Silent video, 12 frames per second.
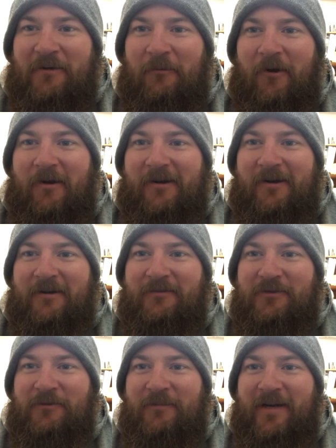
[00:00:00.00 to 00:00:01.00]
walk
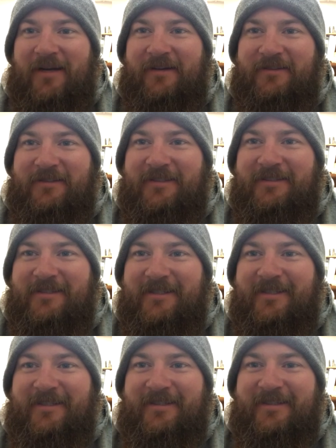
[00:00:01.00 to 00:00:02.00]
off 2 pounds. Let's
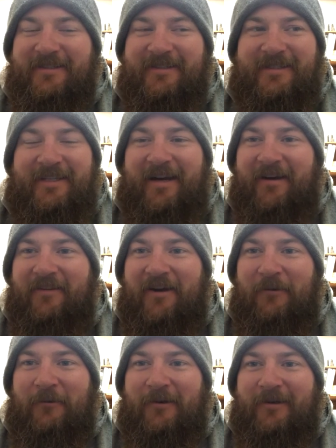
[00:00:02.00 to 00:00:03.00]
see how
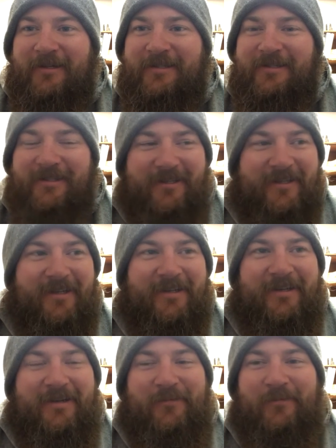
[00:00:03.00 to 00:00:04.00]
that works.
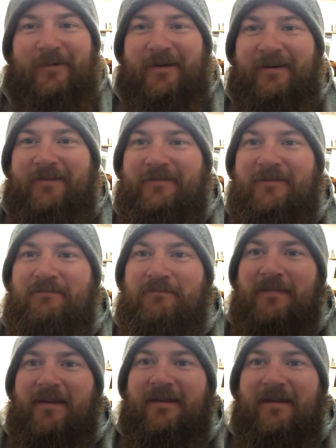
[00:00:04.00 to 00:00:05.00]
But
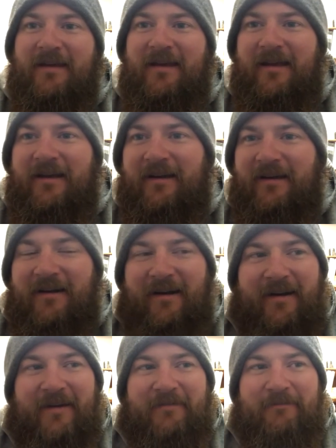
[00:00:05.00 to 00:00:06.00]

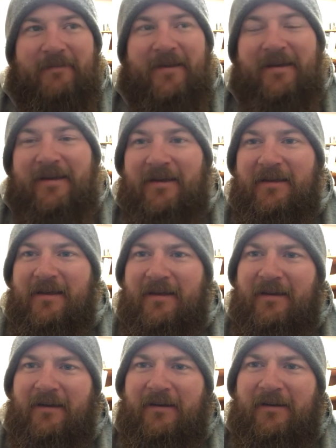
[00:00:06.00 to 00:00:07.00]
alright.
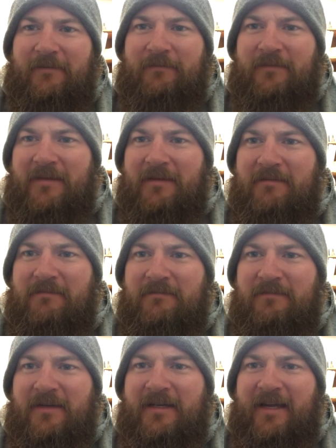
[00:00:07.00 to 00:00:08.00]

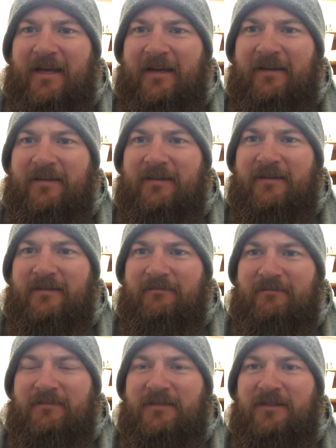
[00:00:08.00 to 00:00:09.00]
But yeah,
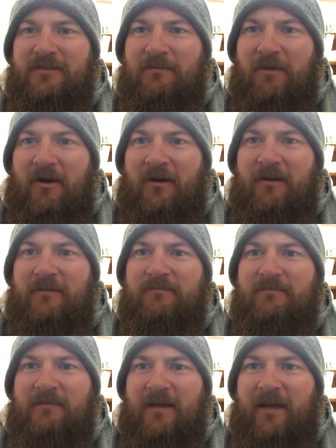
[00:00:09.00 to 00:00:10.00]
till tomorrow,
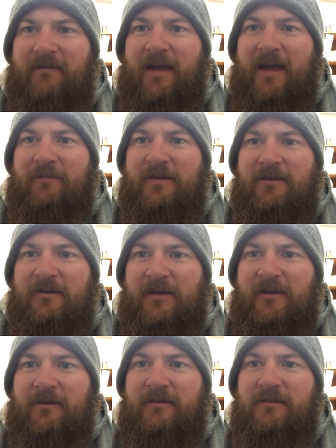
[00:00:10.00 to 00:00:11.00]
have a happy New
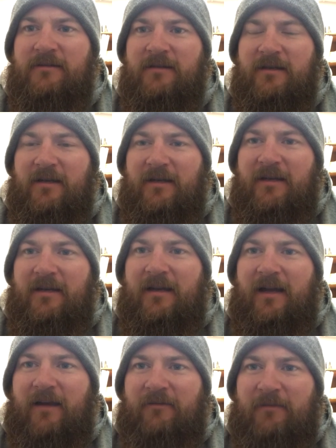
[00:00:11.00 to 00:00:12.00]
Year's,
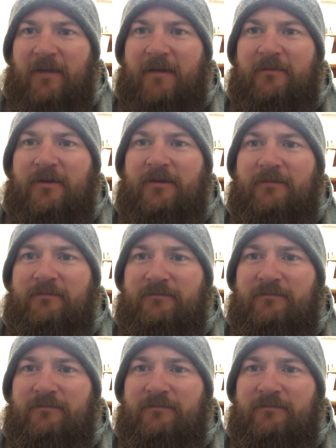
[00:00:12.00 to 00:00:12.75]
and remember,